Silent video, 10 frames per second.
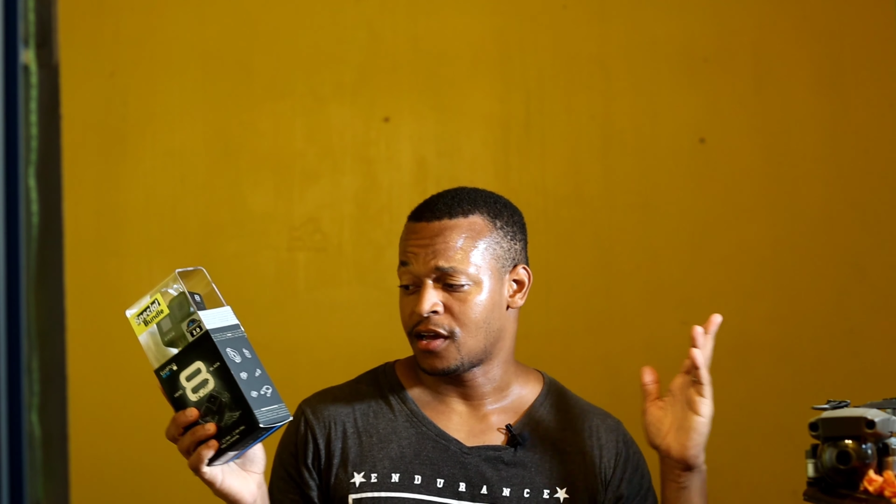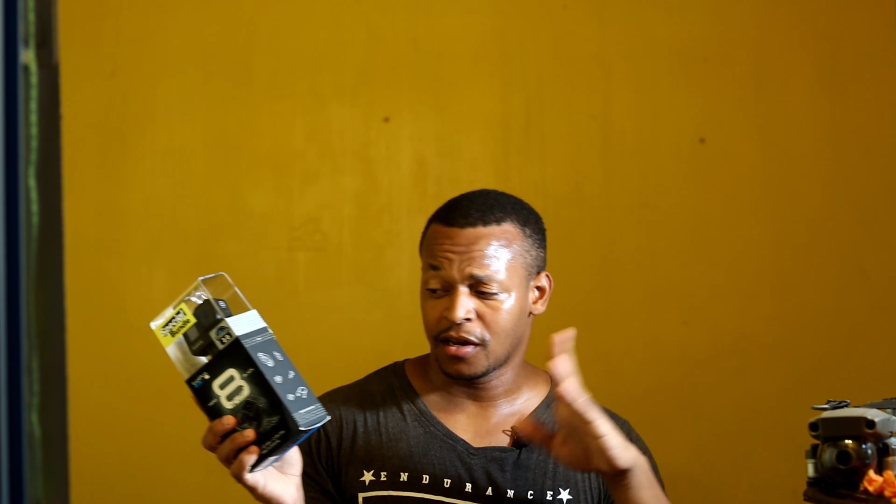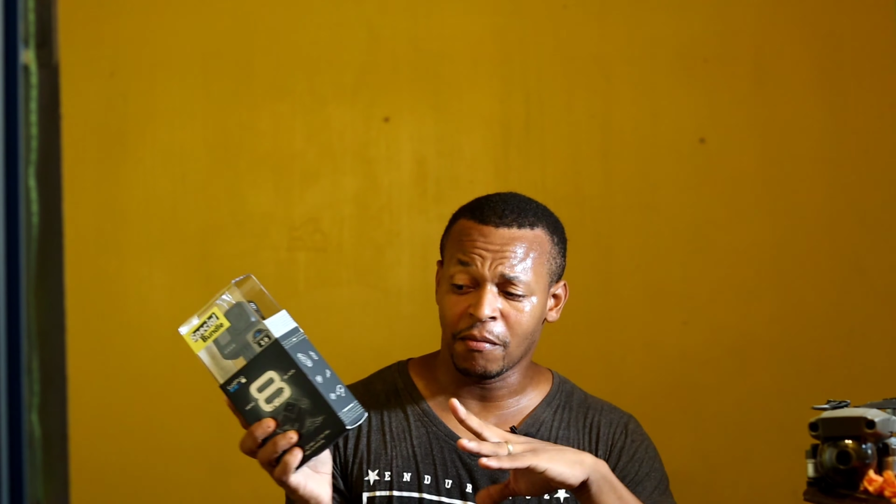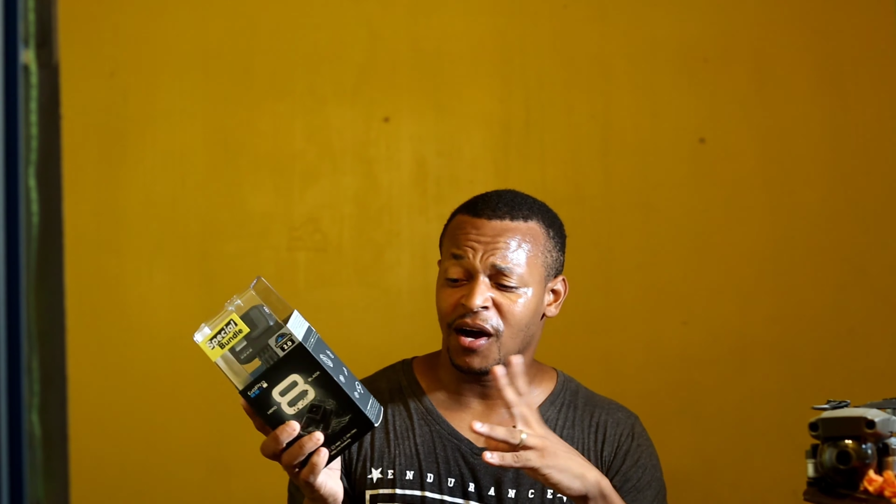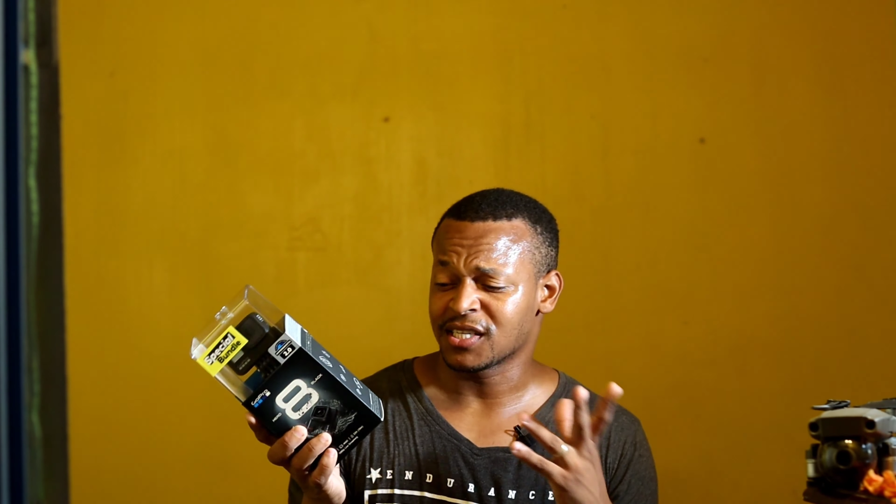
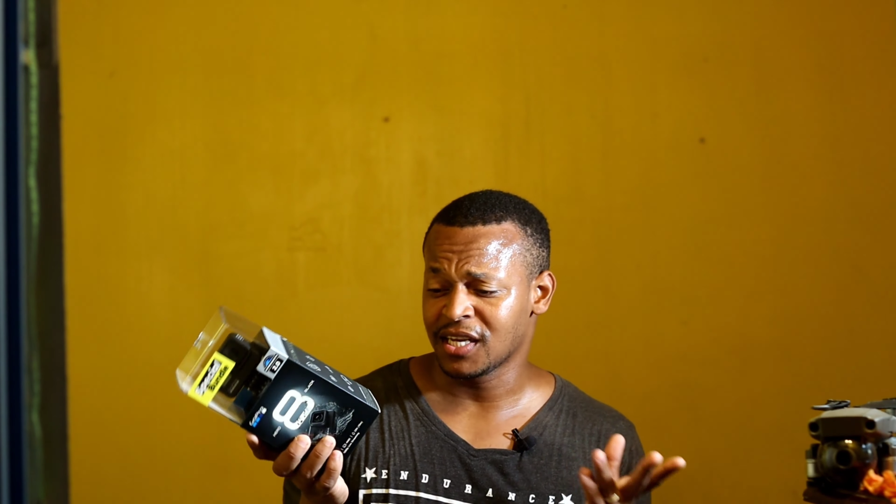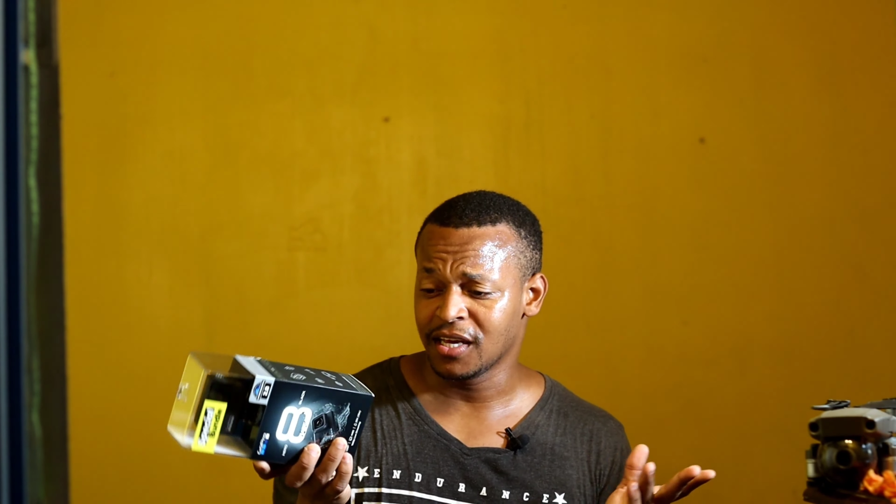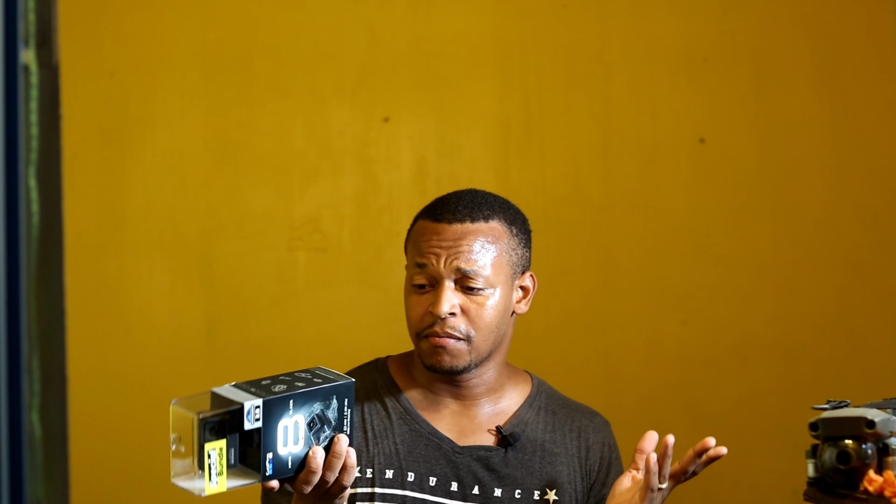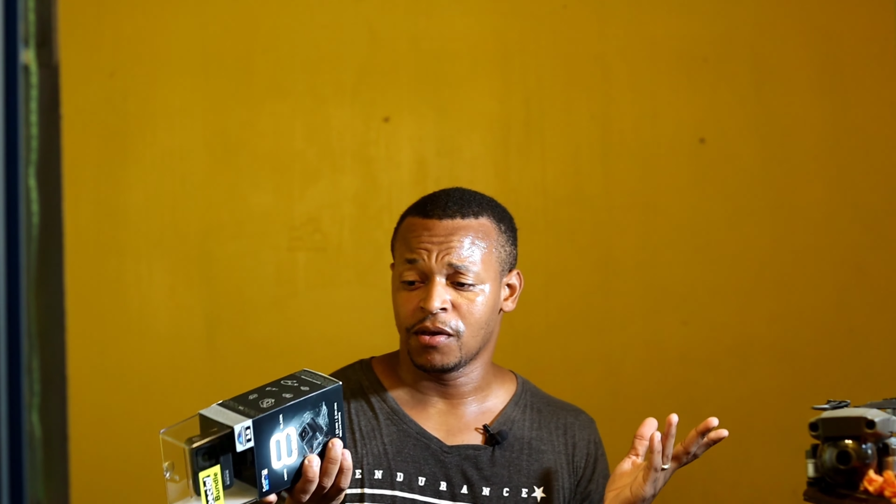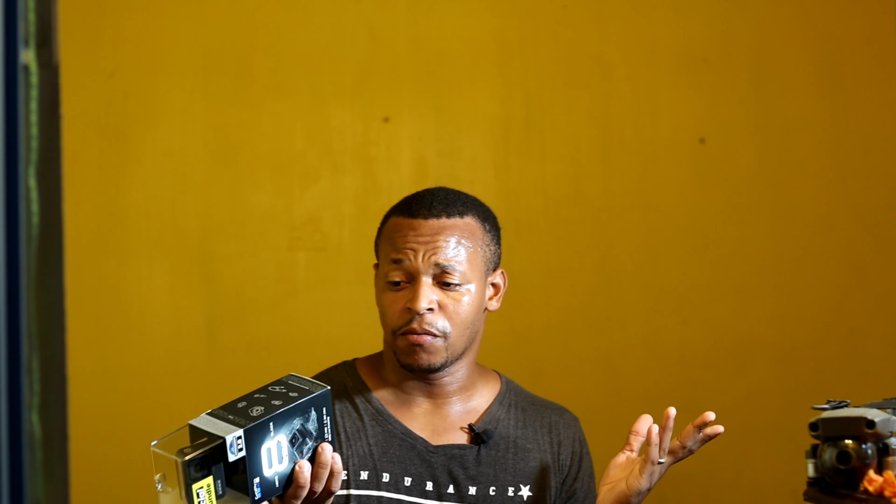and the boss
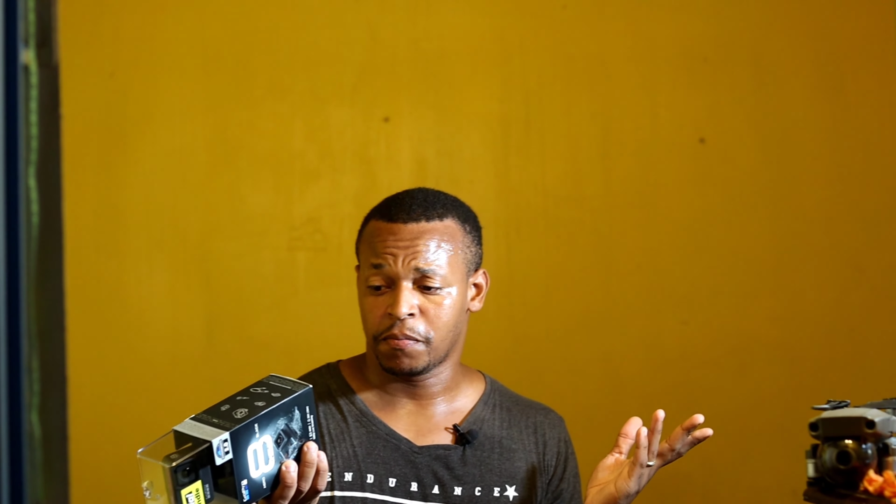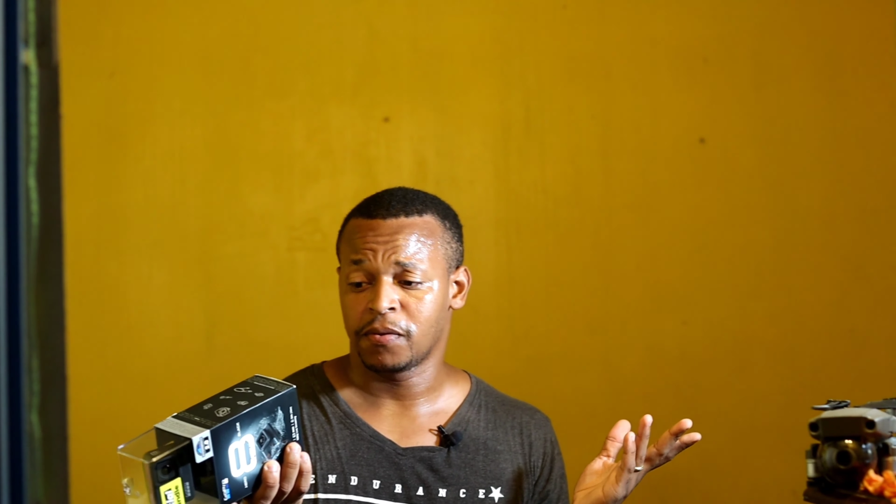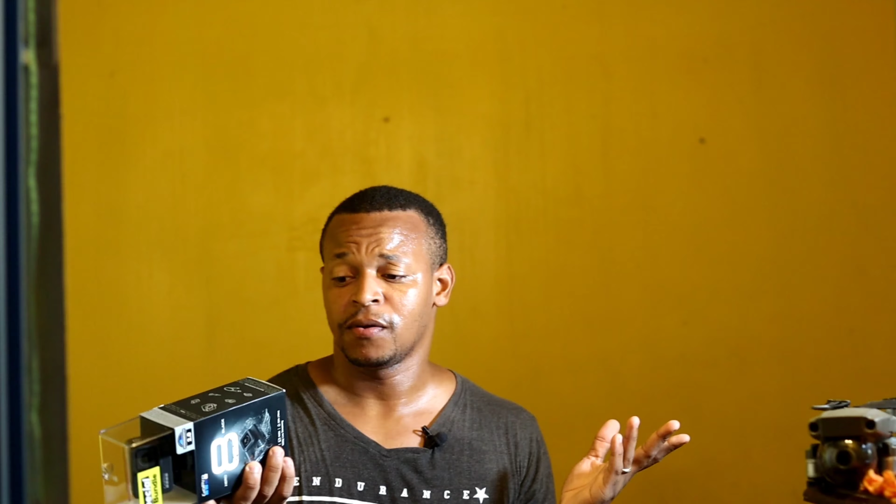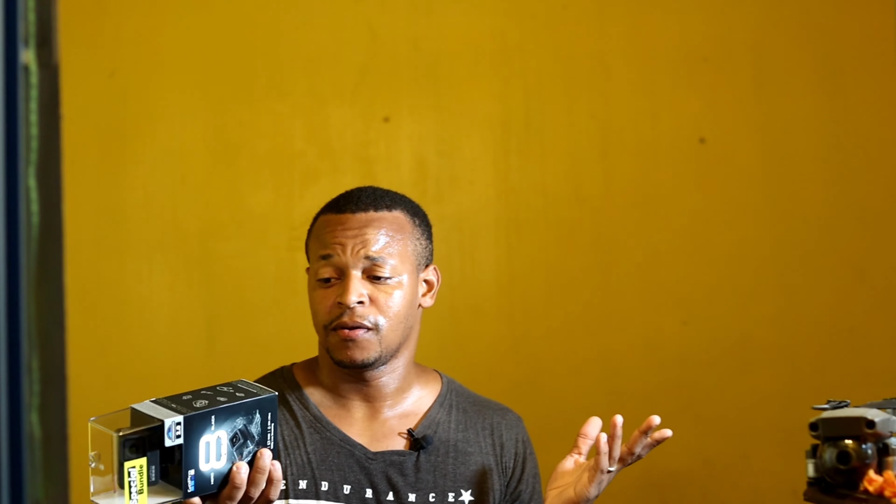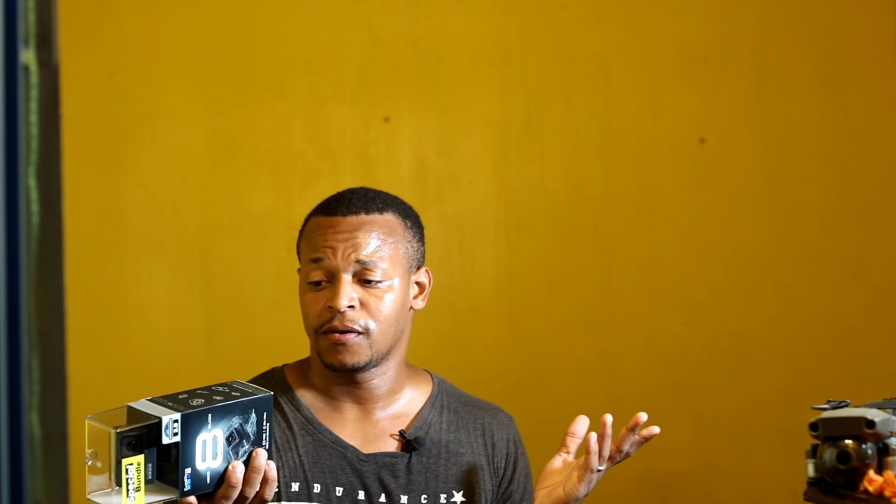linked me up,